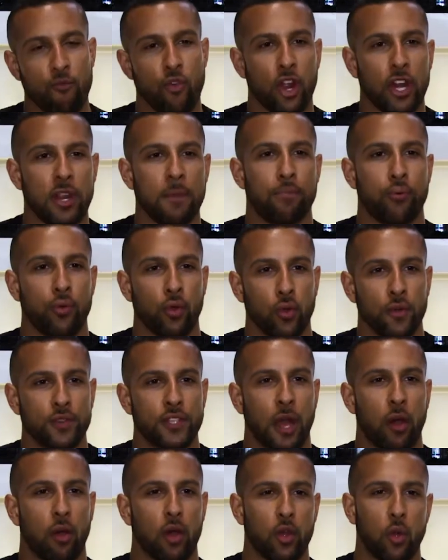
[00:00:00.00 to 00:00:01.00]
really proves
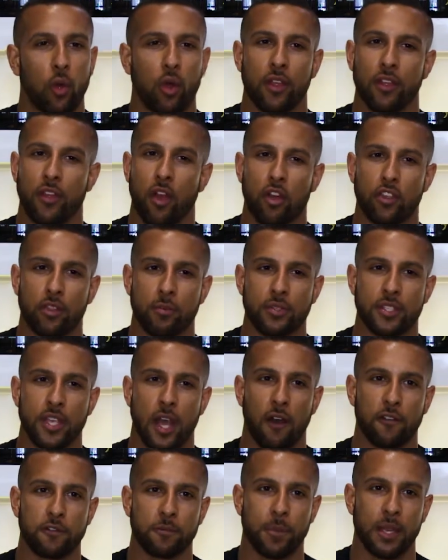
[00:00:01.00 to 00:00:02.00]
how high quality they are in
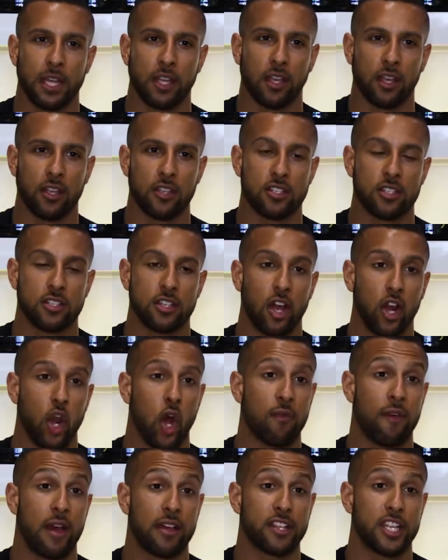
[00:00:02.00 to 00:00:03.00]
themselves, because a
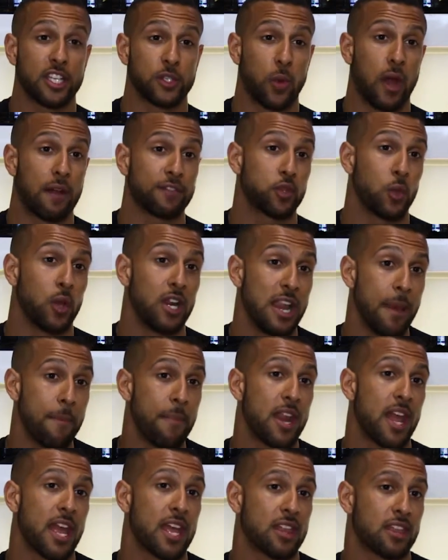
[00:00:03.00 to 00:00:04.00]
lot of athletes will have to
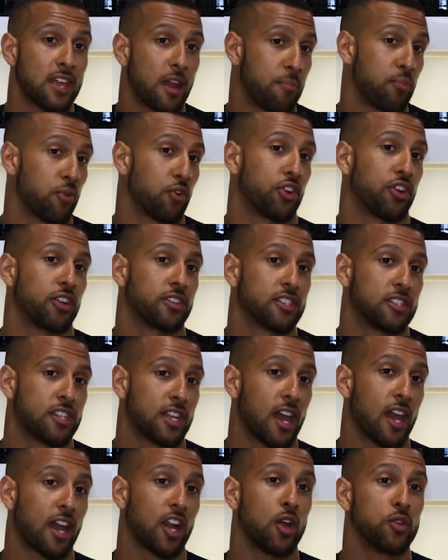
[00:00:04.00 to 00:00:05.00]
eliminate their products as they
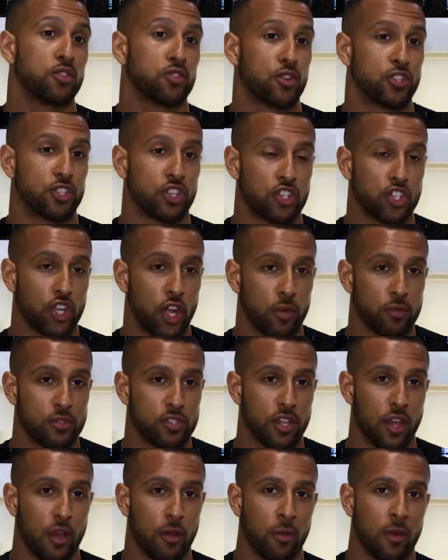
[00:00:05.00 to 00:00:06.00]
get closer into shows.
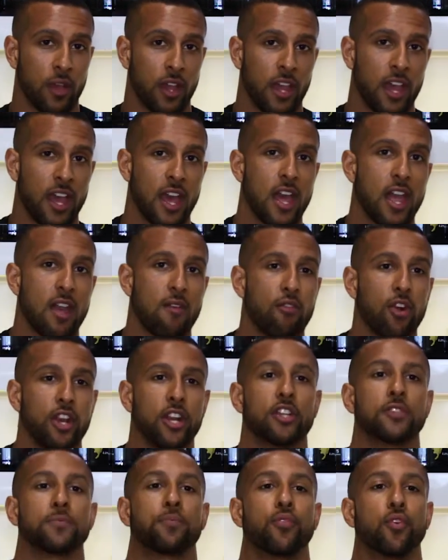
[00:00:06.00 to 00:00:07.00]
So it really
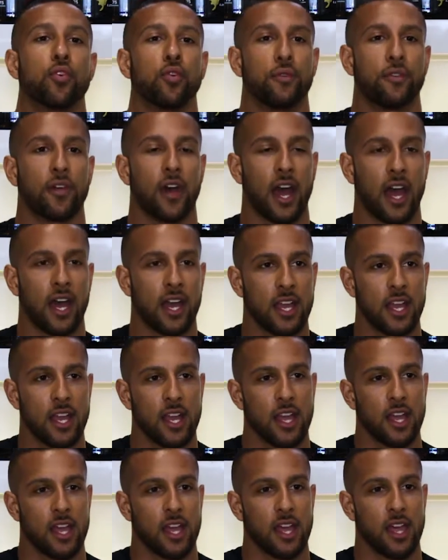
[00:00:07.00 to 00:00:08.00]
does prove that
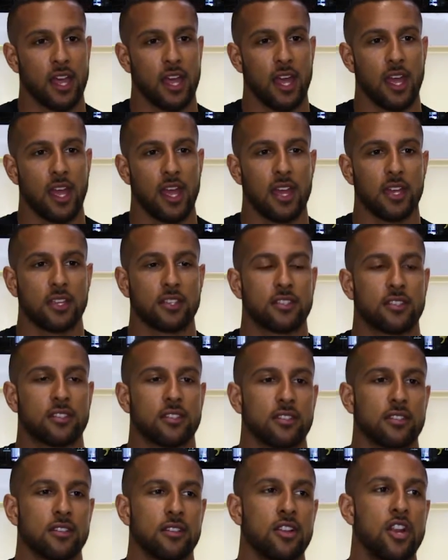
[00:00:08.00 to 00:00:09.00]

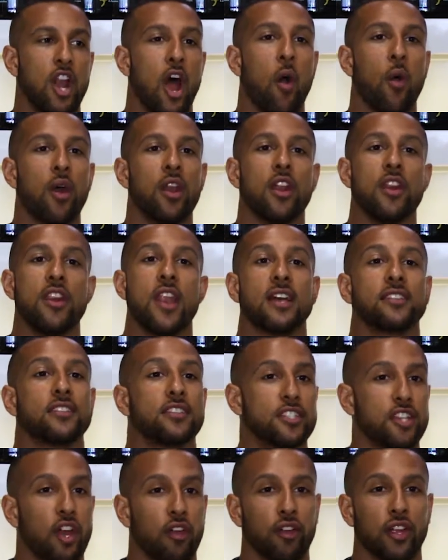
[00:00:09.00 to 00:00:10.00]
it's low in
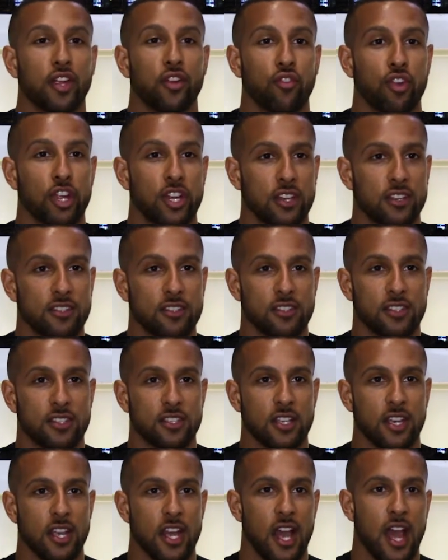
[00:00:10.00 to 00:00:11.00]
unnecessary
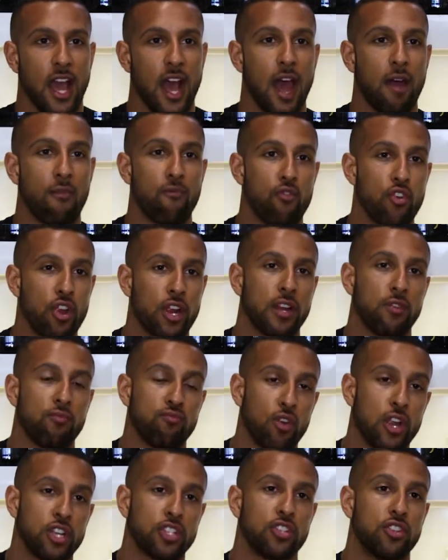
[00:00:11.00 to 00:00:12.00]
ingredients and really
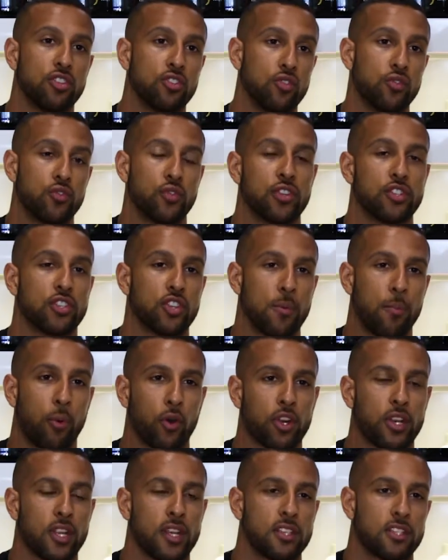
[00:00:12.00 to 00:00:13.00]
rich in the nutrients that your
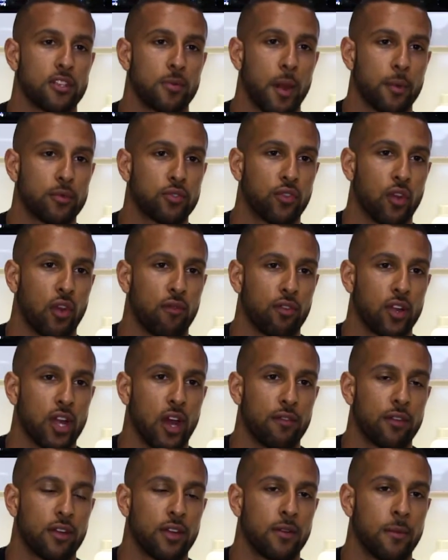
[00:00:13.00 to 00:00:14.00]
body needs to be able to grow and
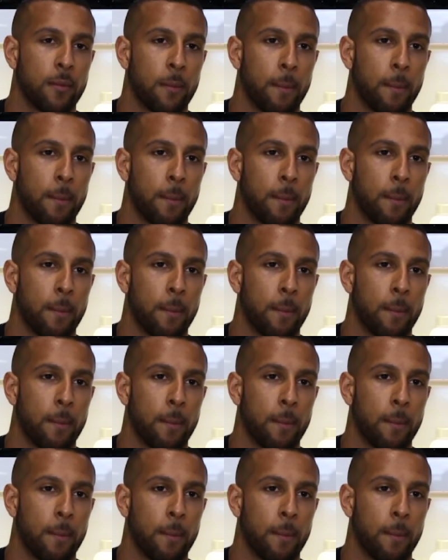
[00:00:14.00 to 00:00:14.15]
recover.